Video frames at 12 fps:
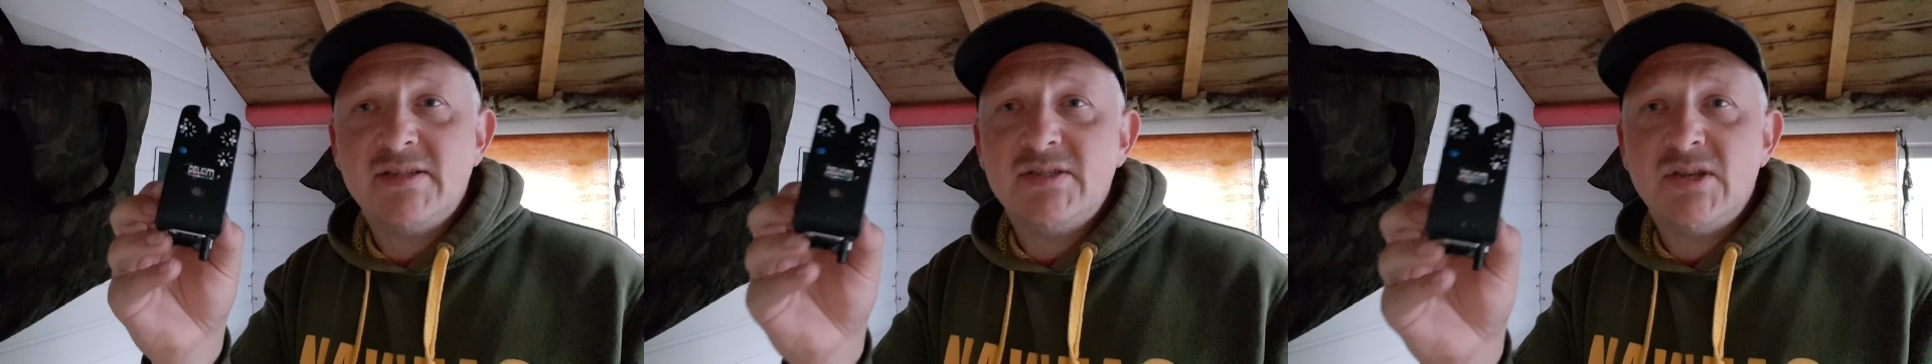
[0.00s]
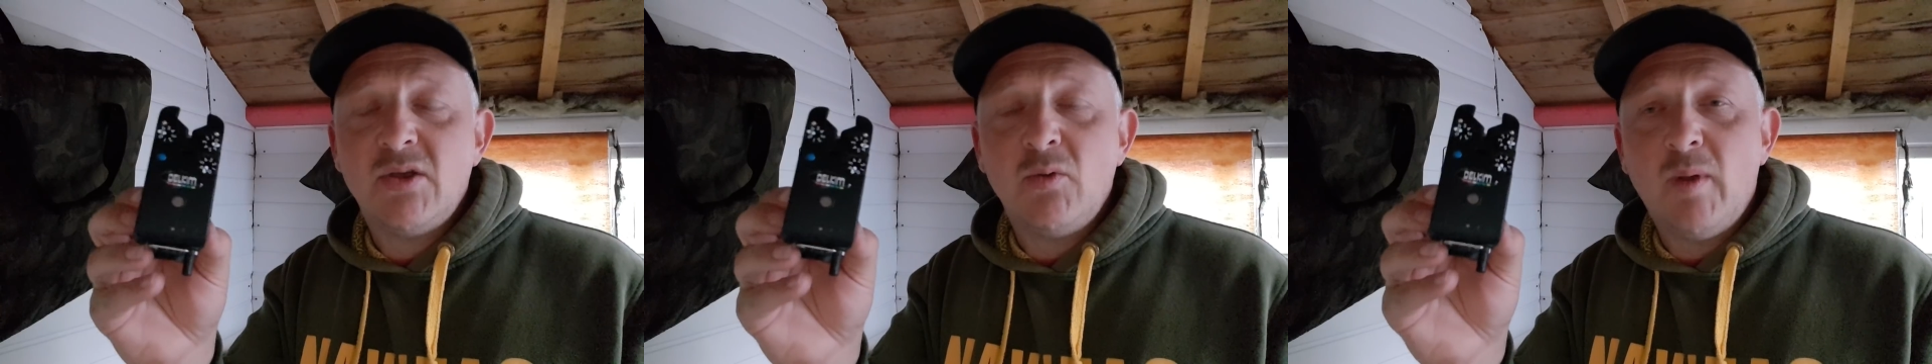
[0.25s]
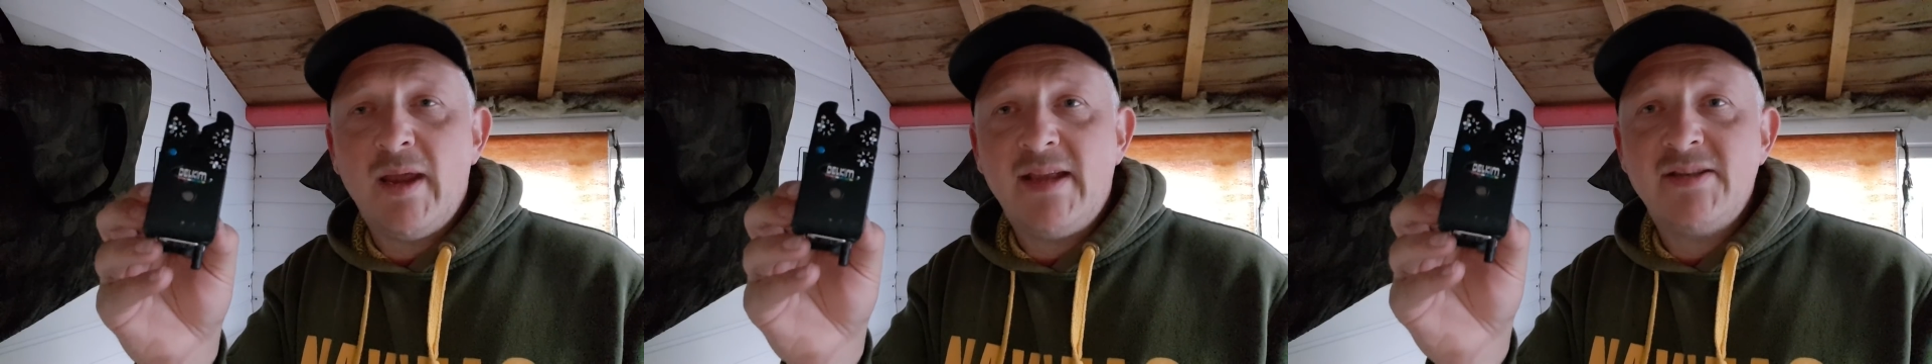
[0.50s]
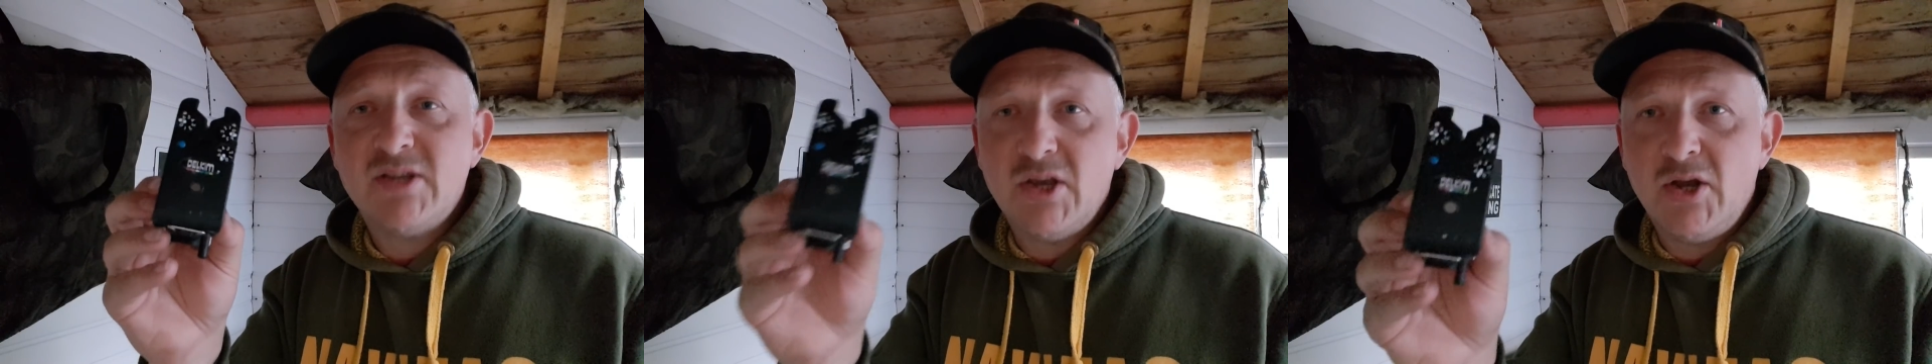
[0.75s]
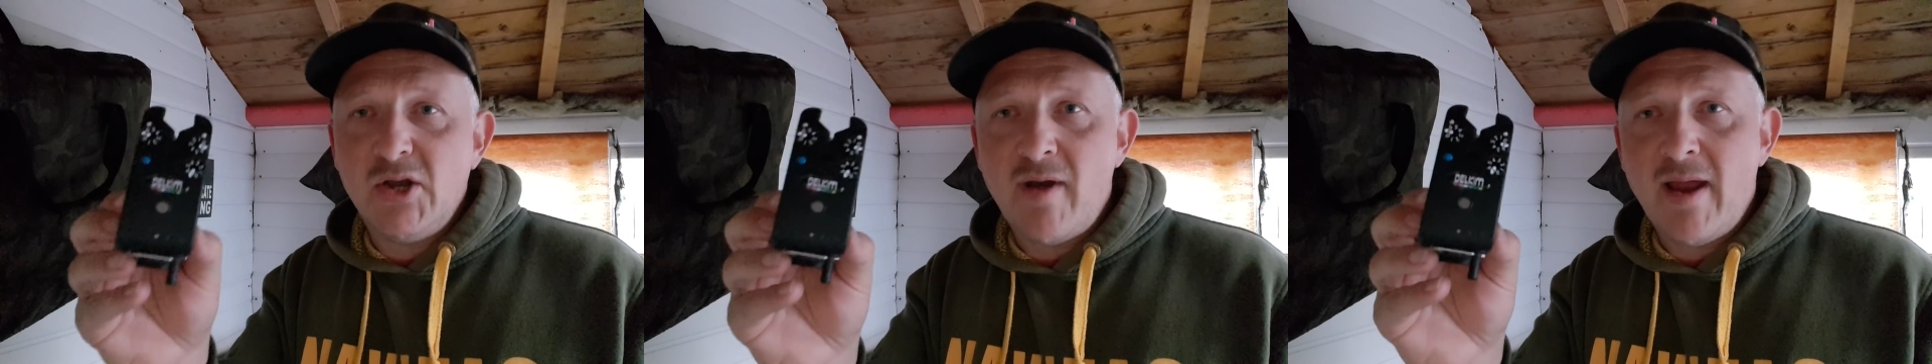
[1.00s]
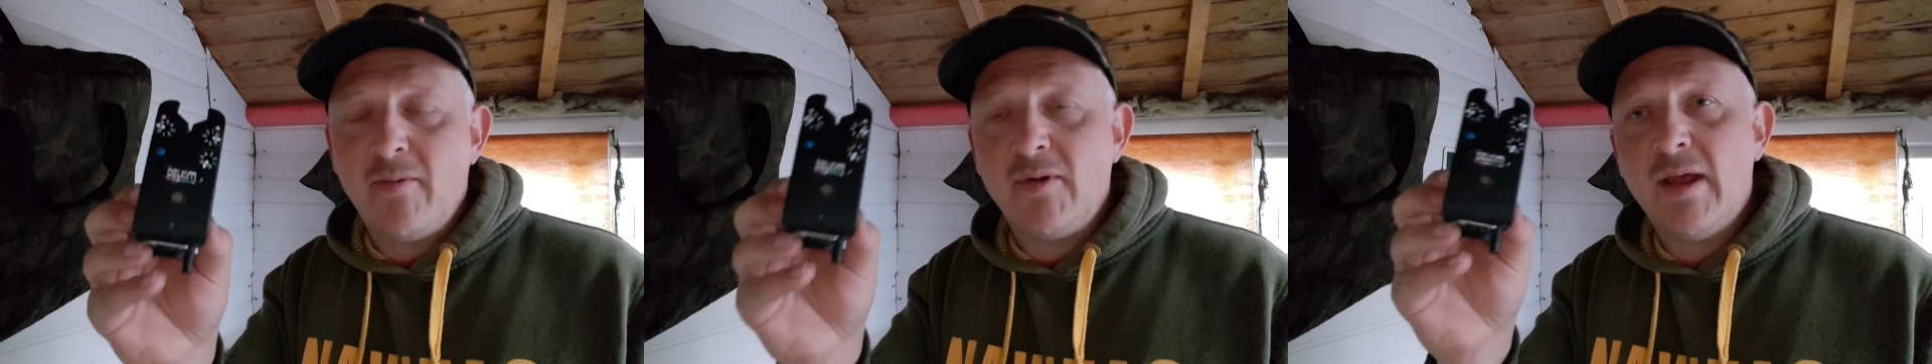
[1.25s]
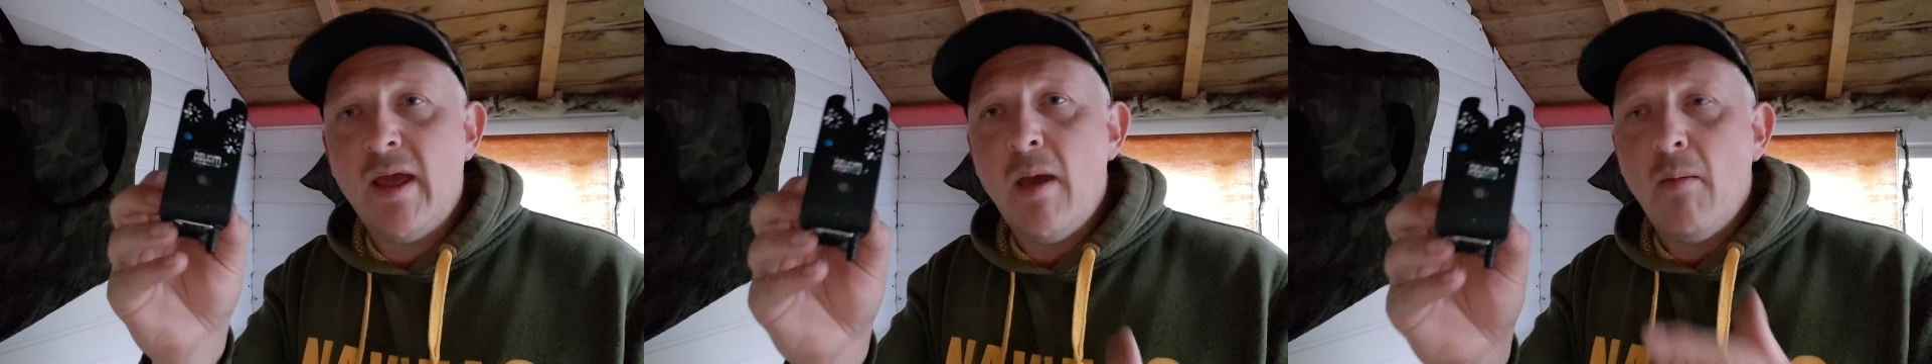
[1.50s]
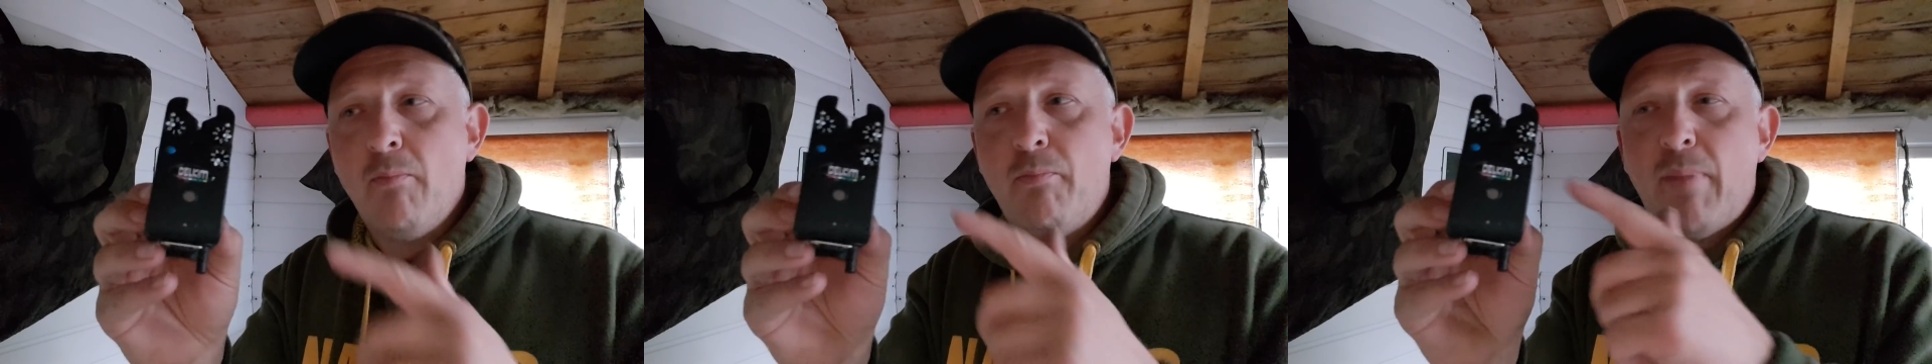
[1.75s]
2 week turnaround
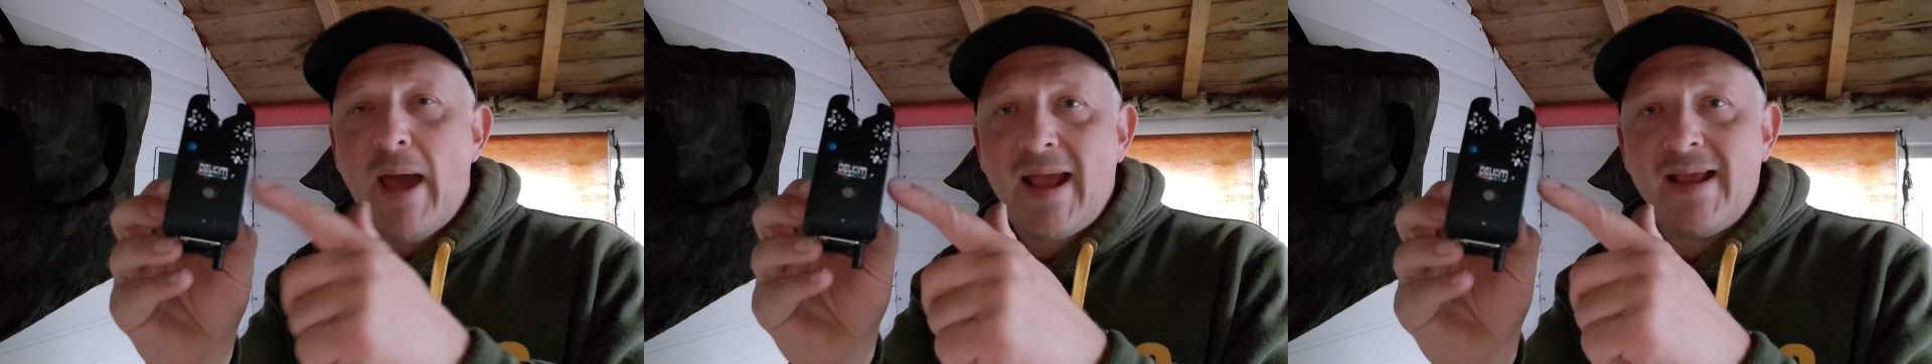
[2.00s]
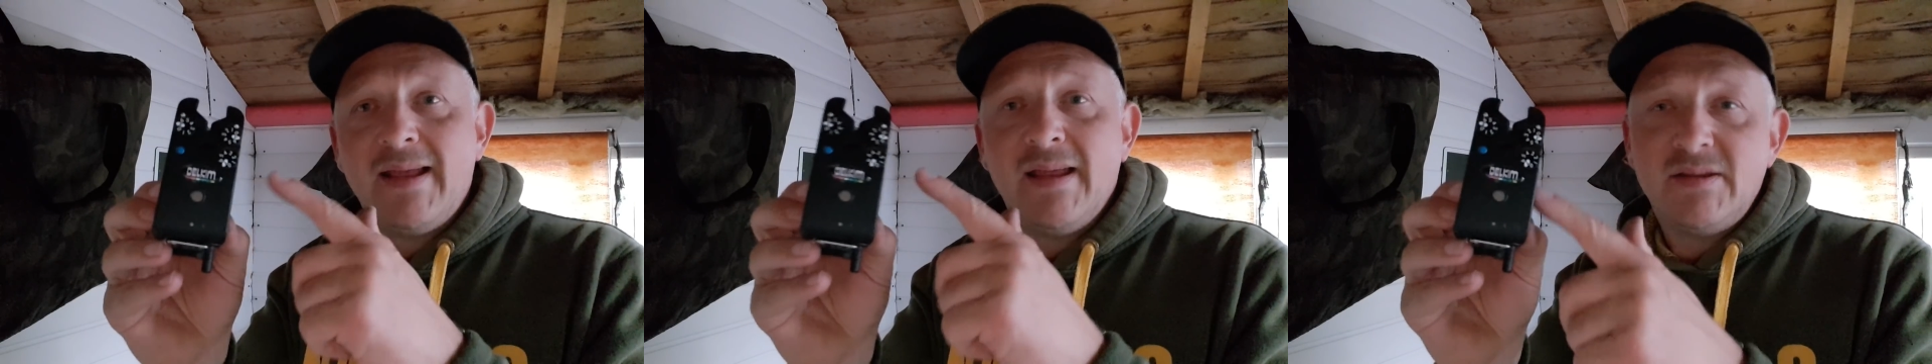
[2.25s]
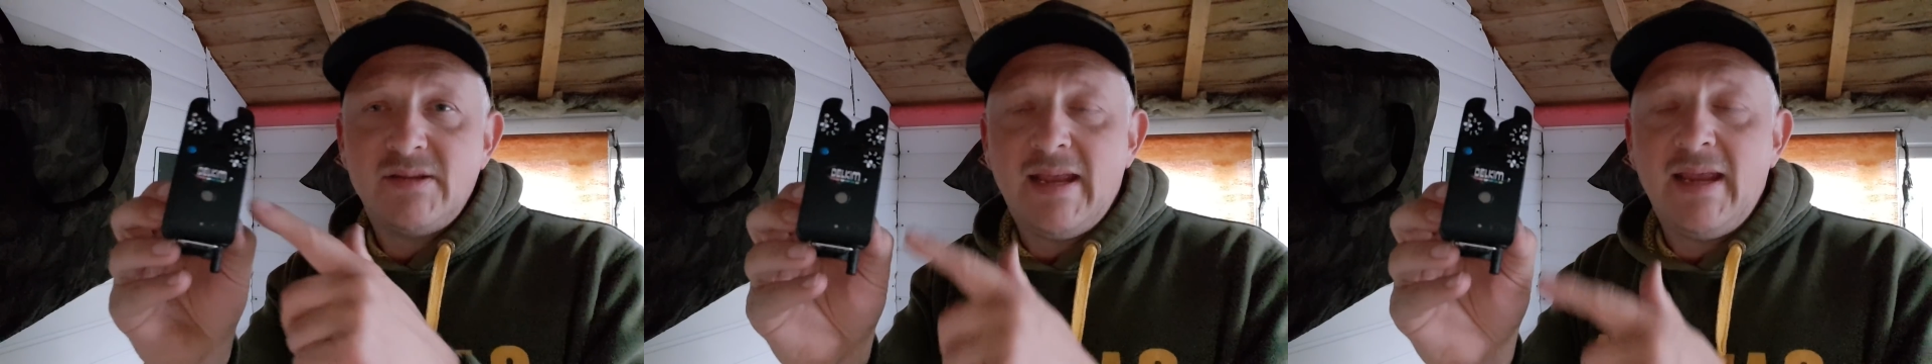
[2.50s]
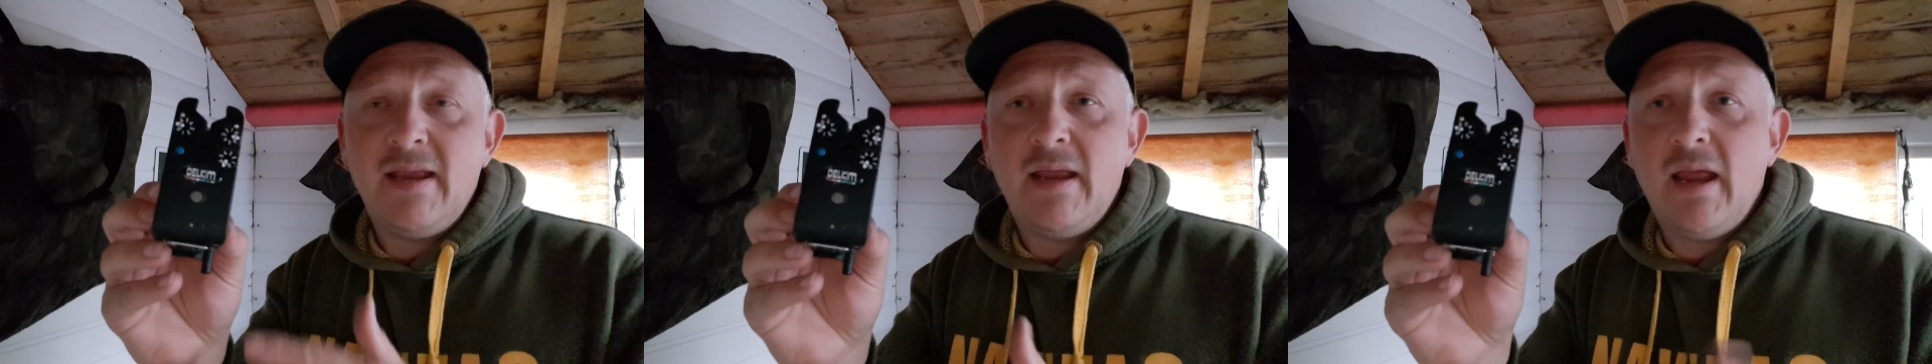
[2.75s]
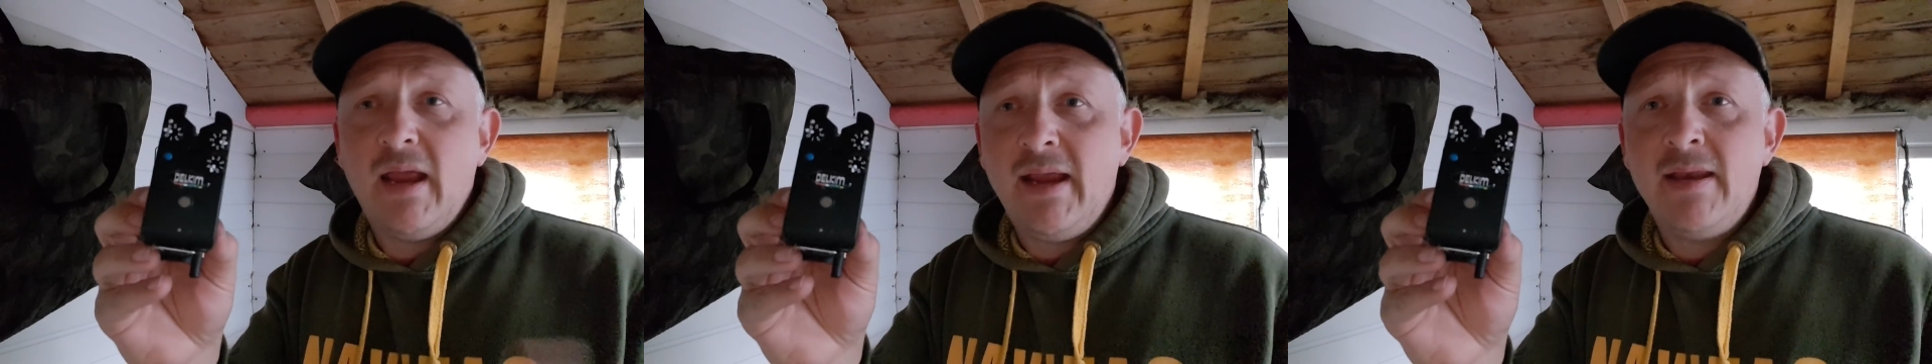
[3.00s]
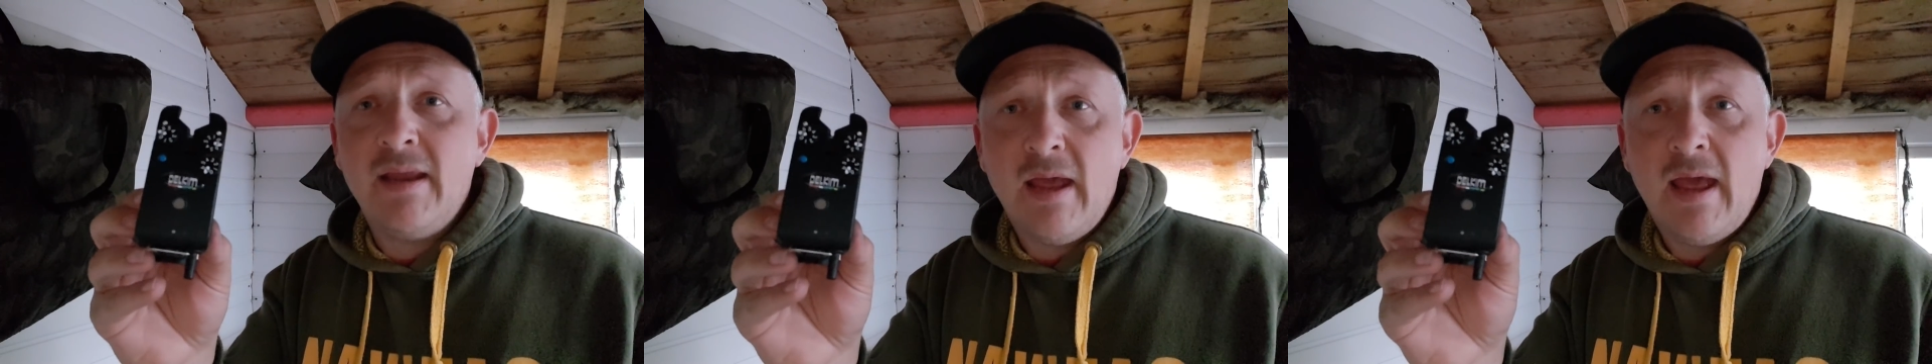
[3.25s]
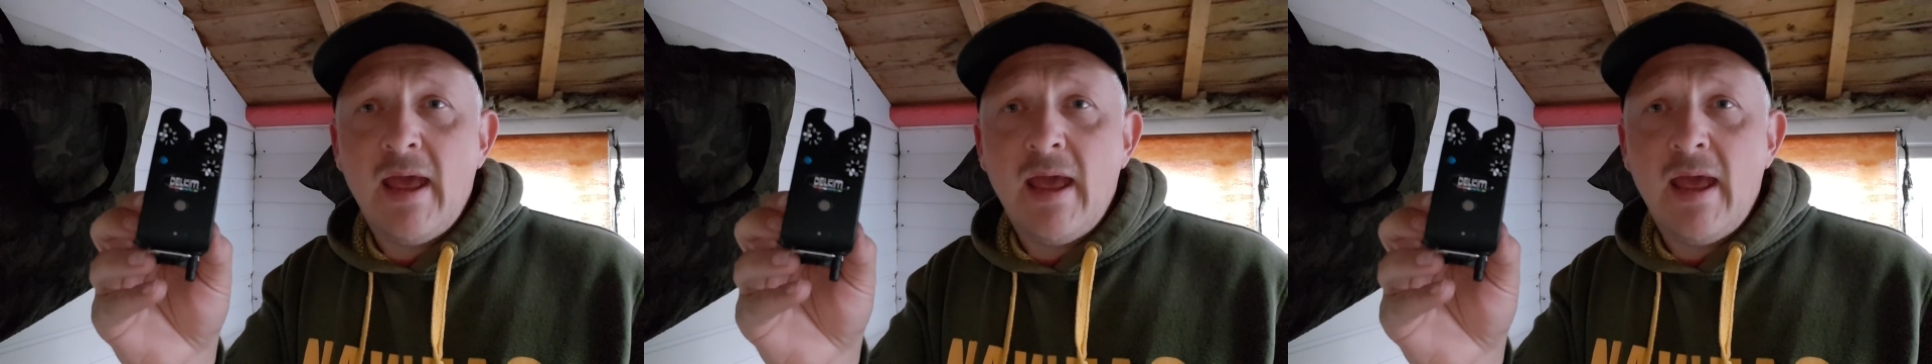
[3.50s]
back in